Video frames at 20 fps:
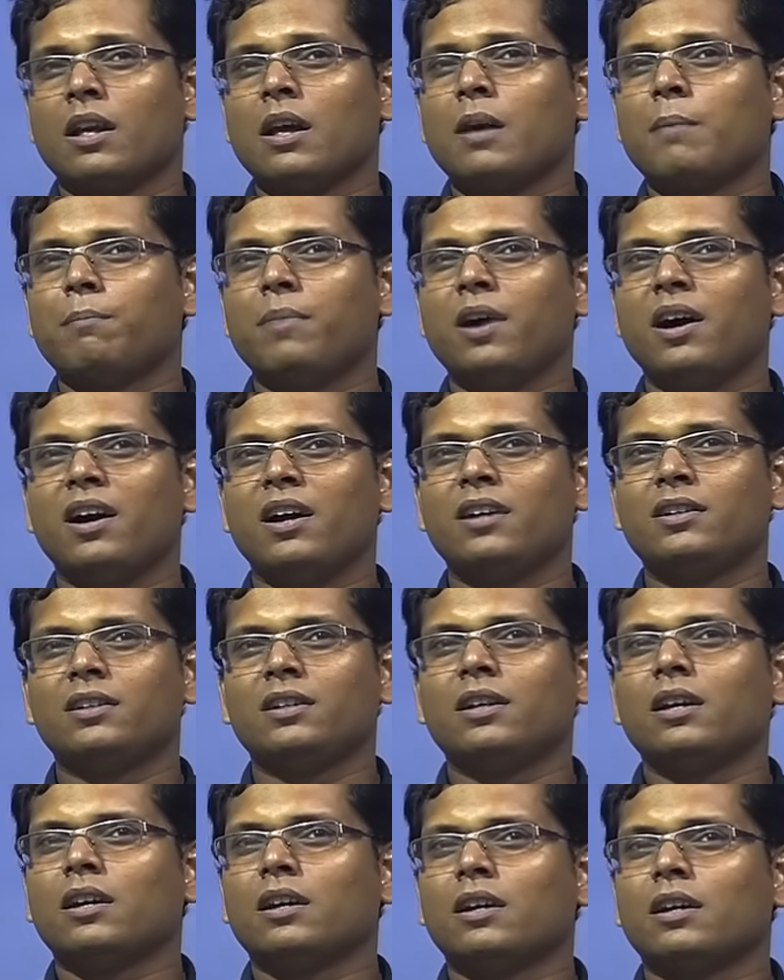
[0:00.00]
But
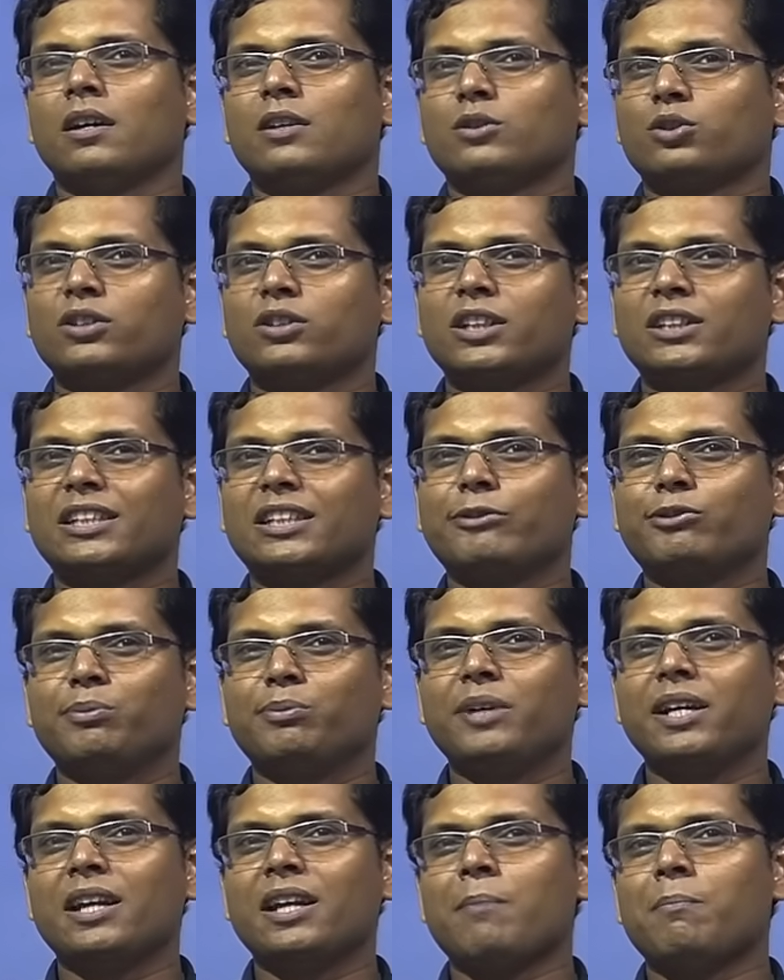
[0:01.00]
so this gives
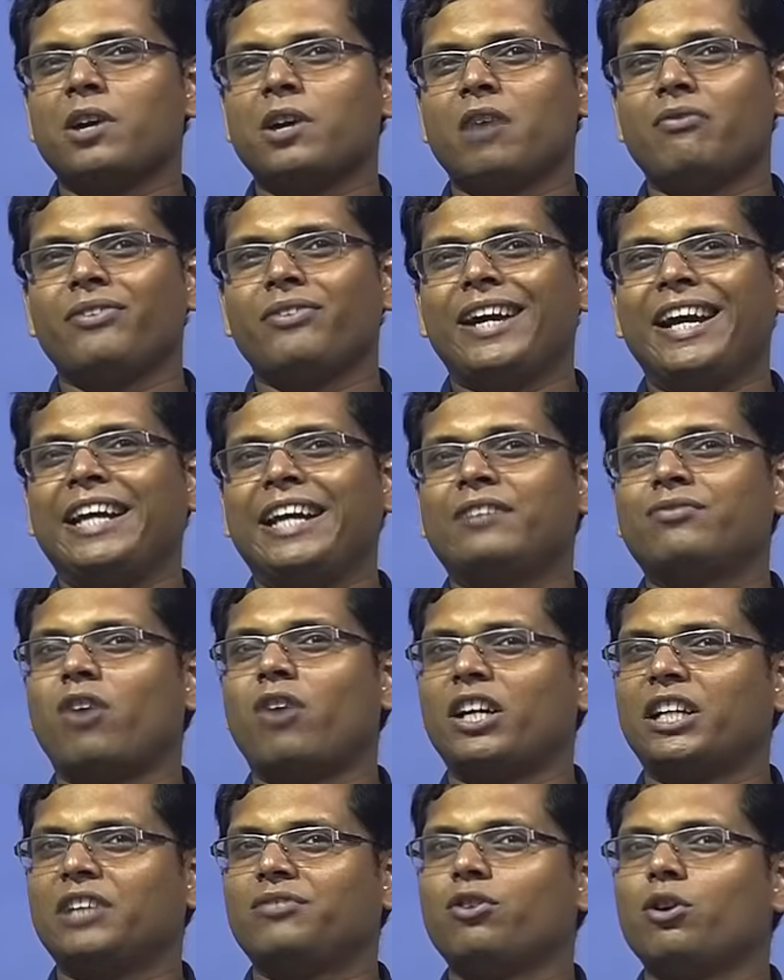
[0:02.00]
me a number of
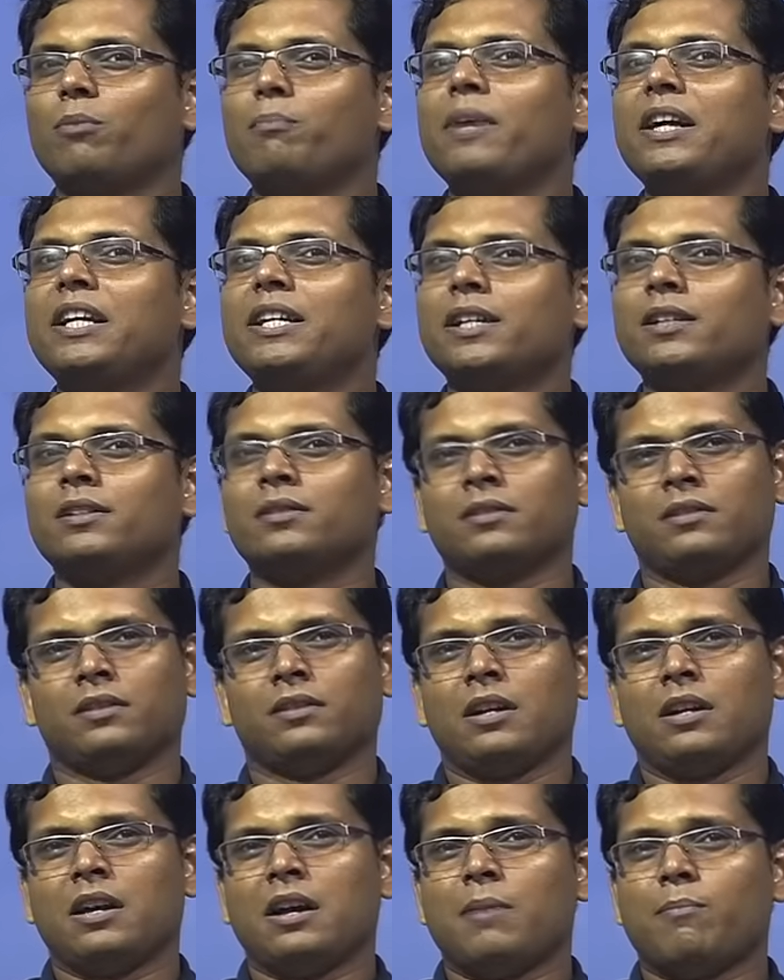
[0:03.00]
844 million
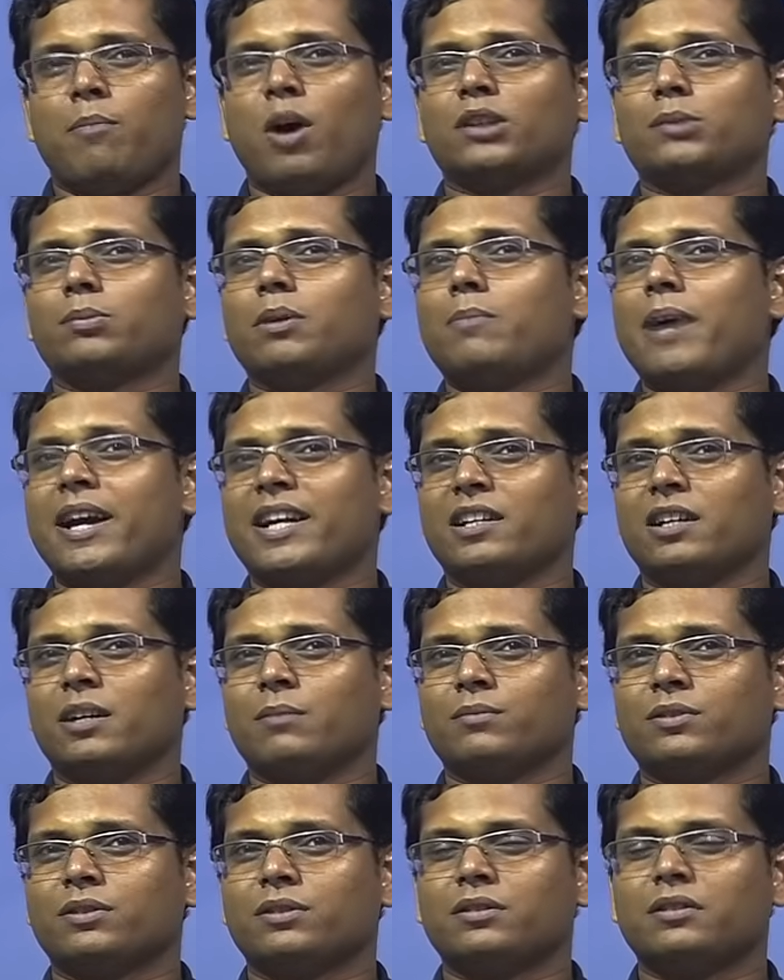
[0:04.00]
possible
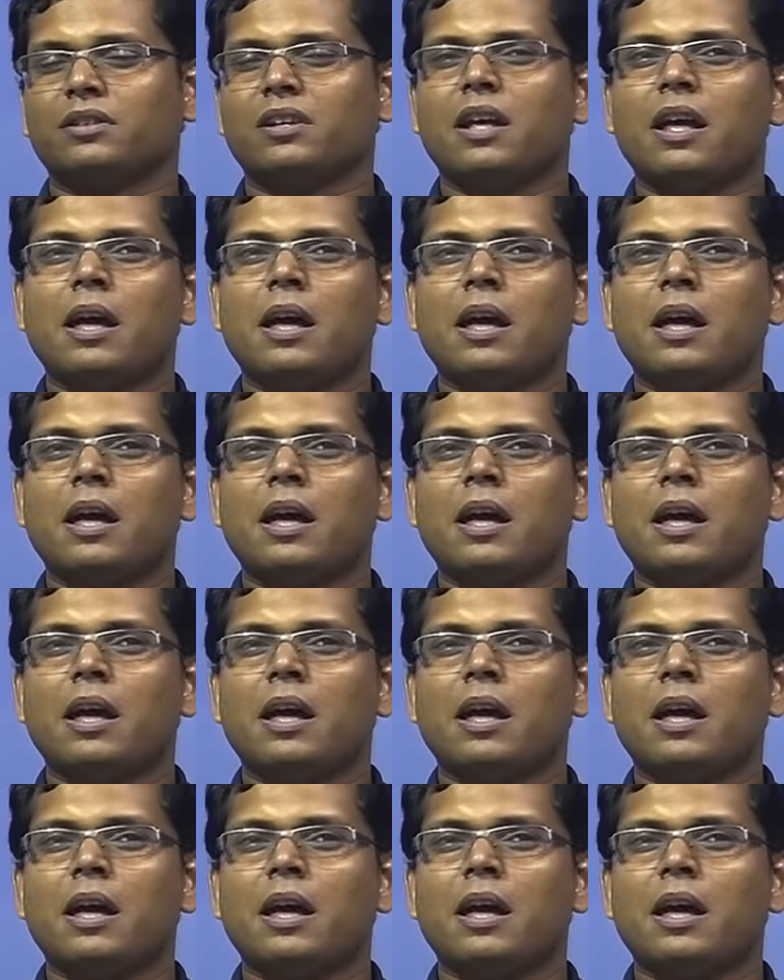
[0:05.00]
bigrams.